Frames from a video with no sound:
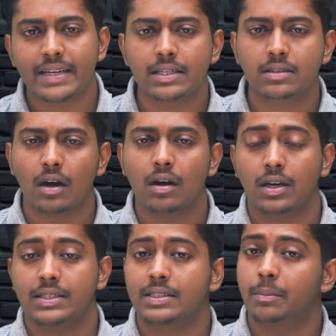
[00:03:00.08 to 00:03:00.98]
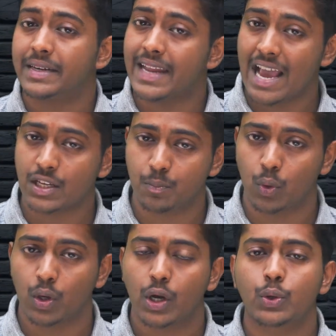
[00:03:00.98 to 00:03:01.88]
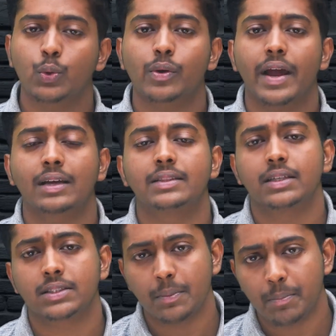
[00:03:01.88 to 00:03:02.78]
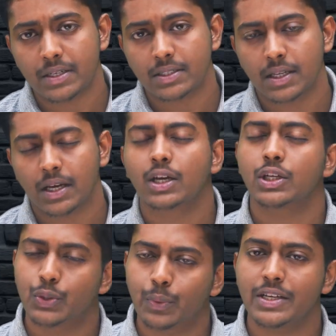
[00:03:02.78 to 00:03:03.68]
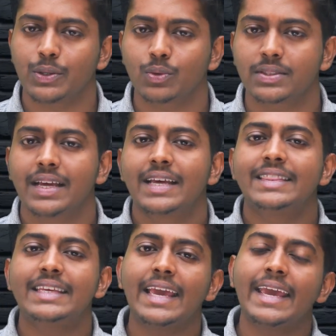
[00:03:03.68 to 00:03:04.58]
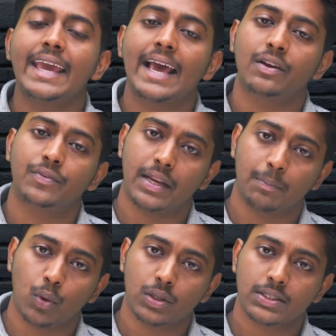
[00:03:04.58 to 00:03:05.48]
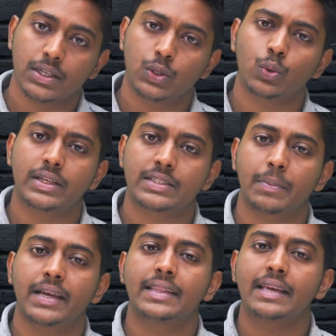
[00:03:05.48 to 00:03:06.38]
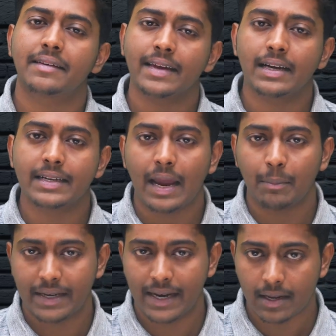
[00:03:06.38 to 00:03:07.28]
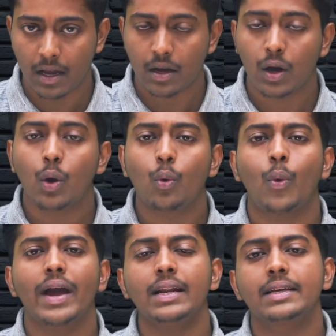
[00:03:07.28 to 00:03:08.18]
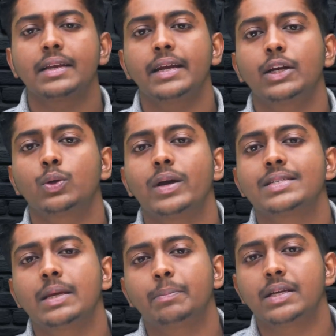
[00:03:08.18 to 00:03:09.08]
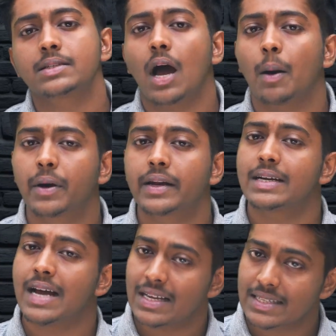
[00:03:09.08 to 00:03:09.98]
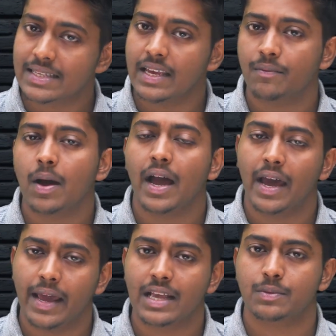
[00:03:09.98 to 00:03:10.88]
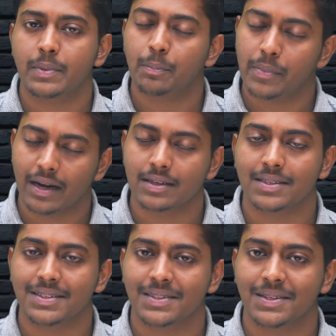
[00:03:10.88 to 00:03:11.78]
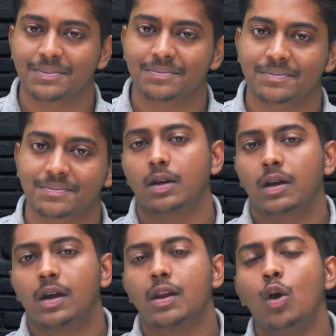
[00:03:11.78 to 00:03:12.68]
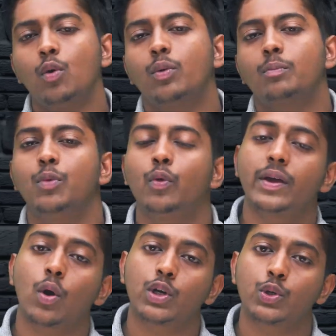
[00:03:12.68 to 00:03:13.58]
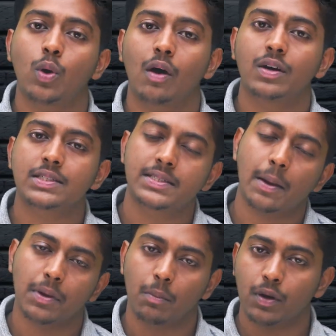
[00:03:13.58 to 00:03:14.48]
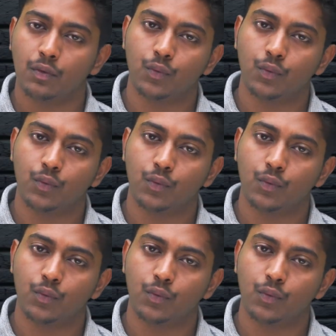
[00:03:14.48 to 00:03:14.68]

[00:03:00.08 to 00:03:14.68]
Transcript: needs a custom dashboard to track their shipments, you will use the ALV reports to display the real-time data while adhering to SAP's upgrade safe enhancement practices there. Now moving on to our step number